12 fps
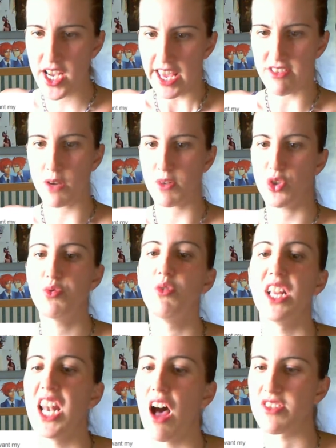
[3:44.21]
If someone truly
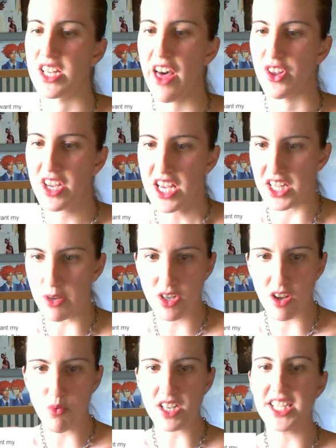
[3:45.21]
loves another, then they would
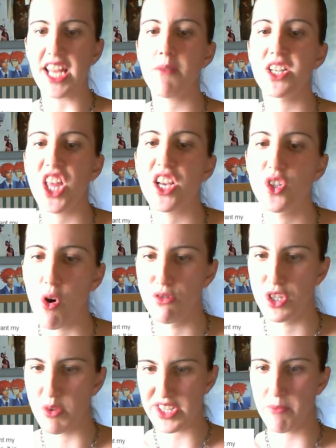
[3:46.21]
not want to damage their souls
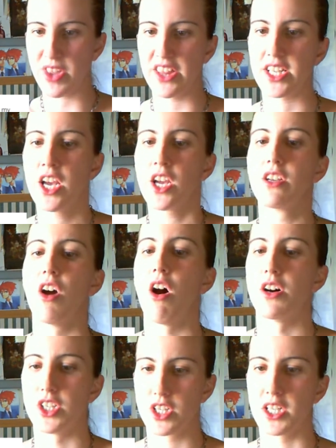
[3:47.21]
doing something that
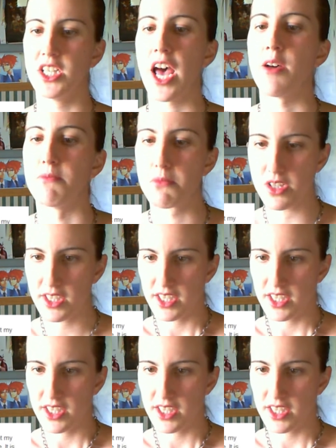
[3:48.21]
God condemns.